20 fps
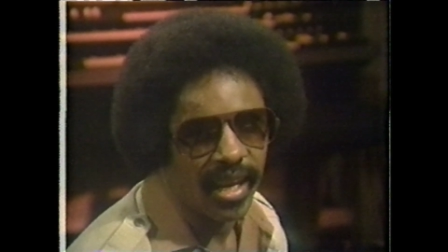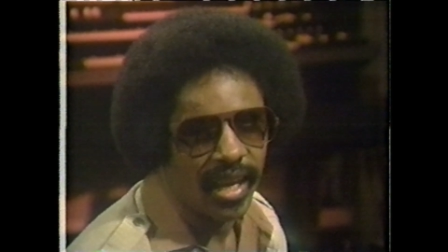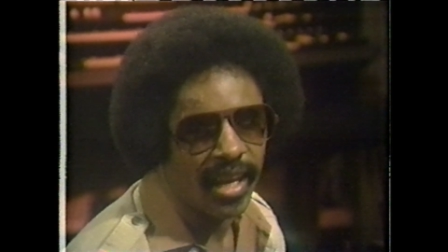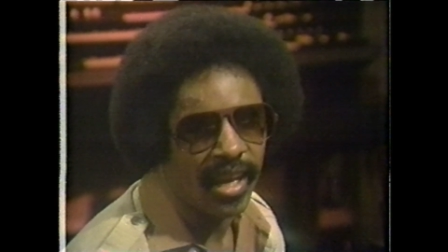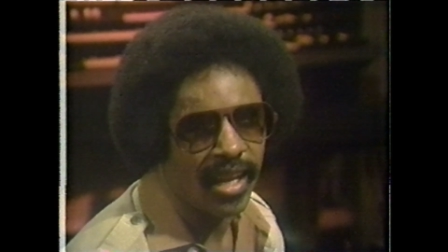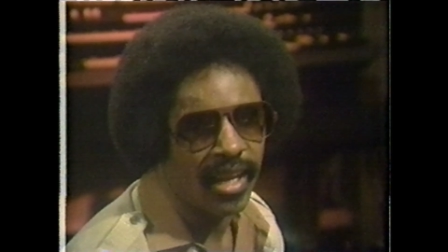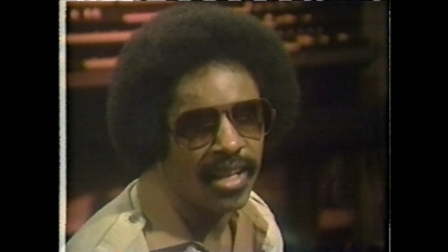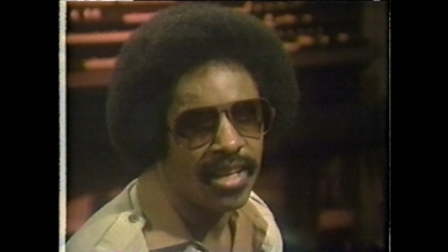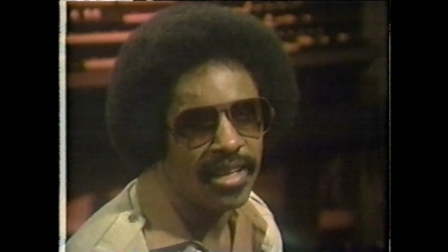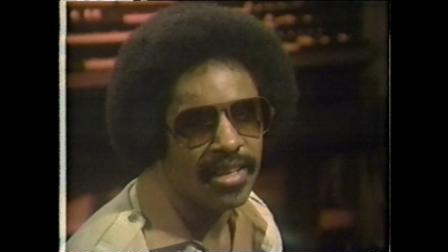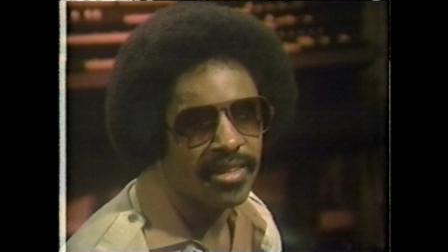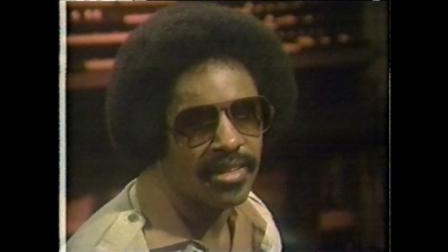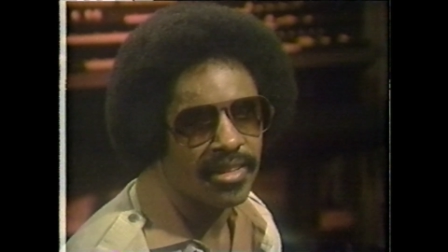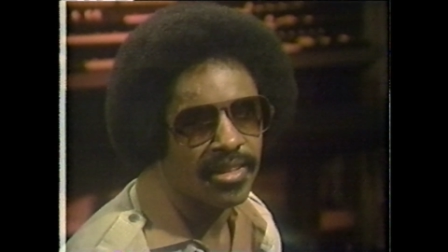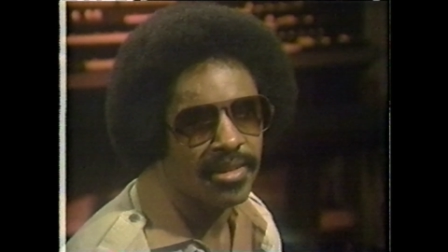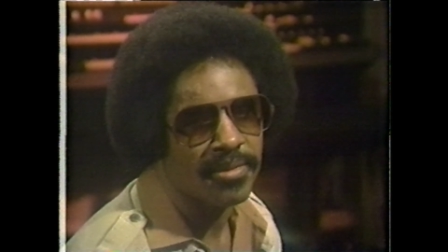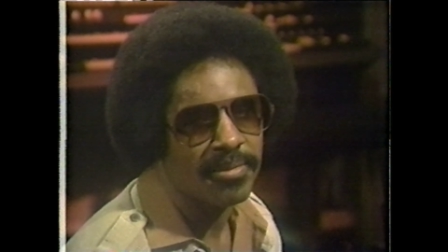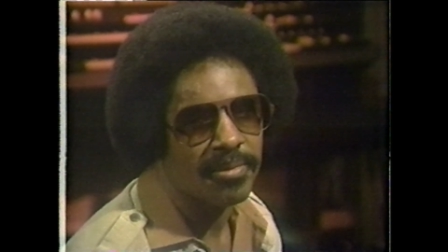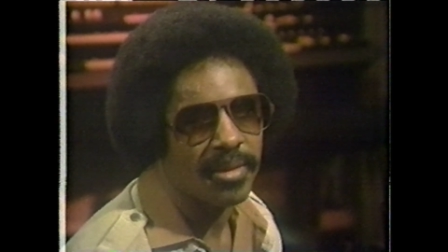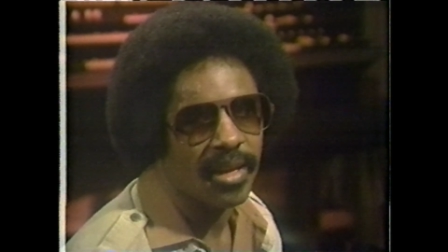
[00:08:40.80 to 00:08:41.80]
And
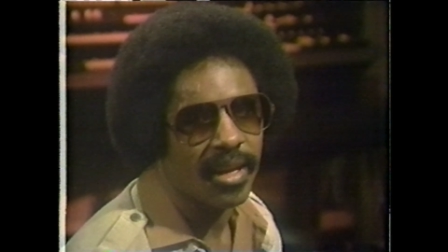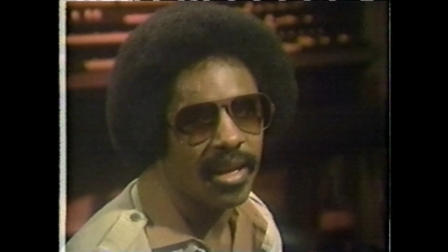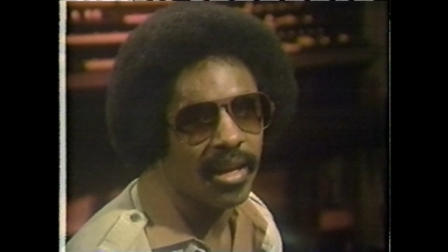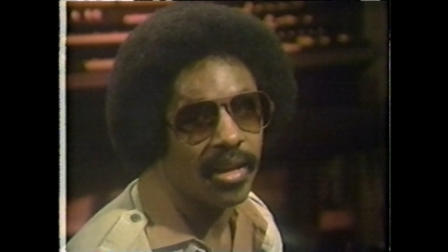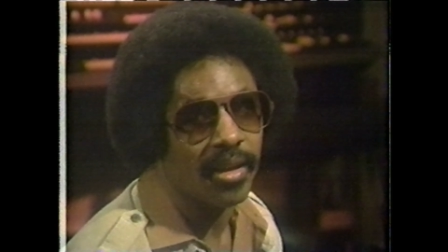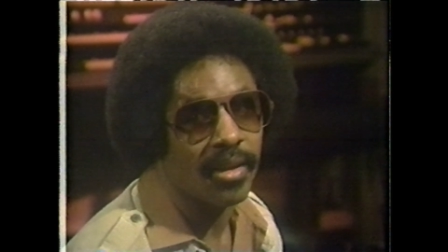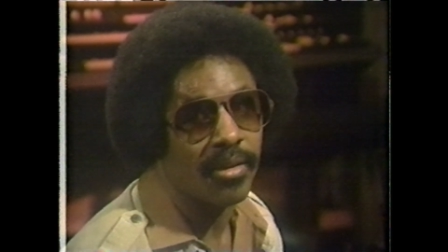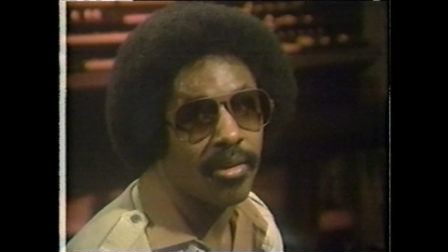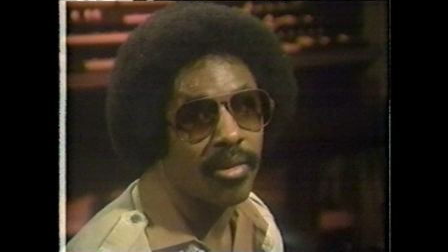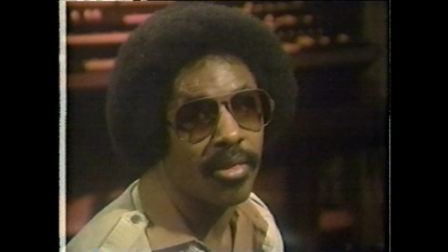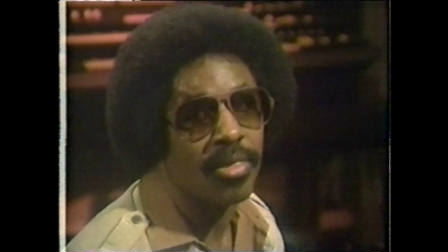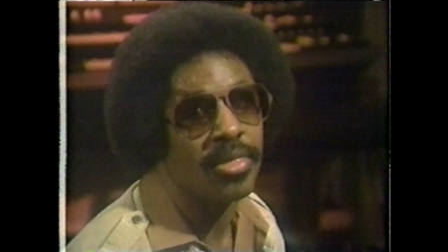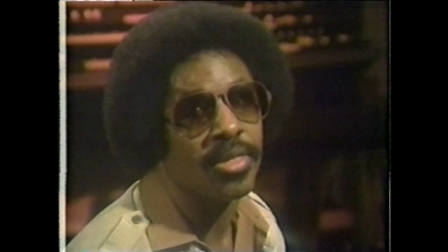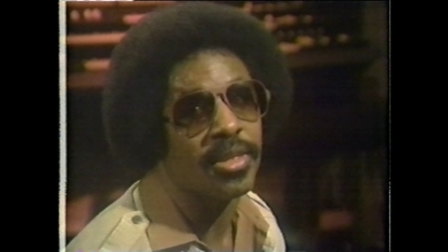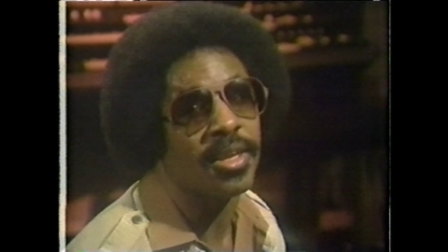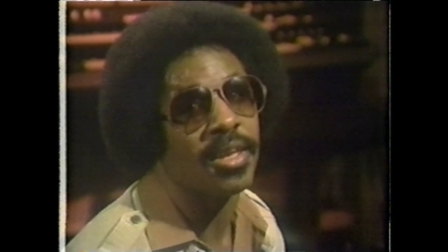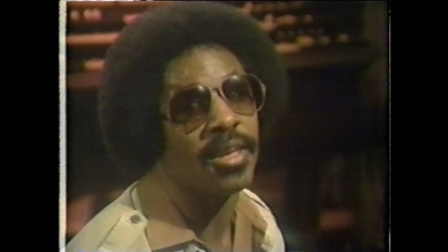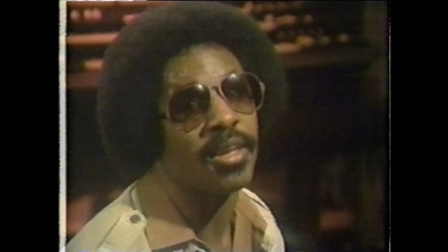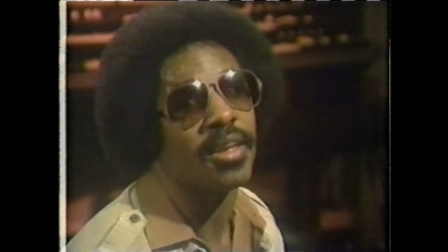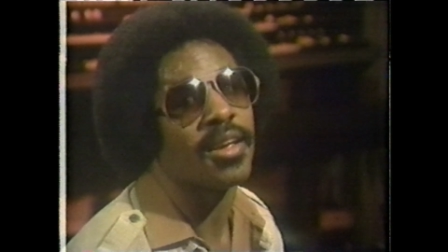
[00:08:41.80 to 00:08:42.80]
uh,
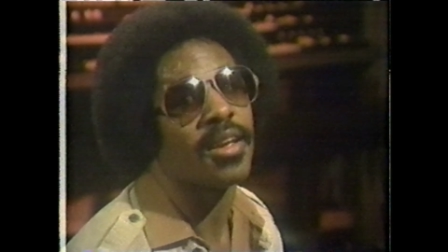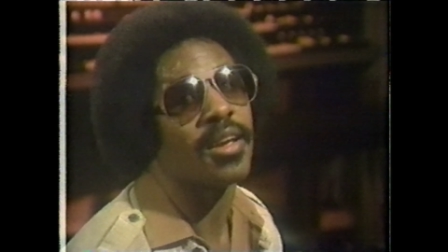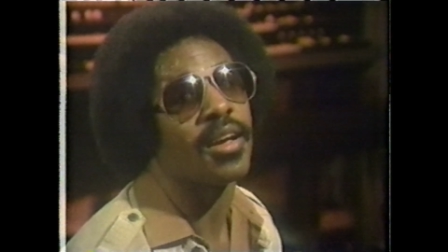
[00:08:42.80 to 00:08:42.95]
the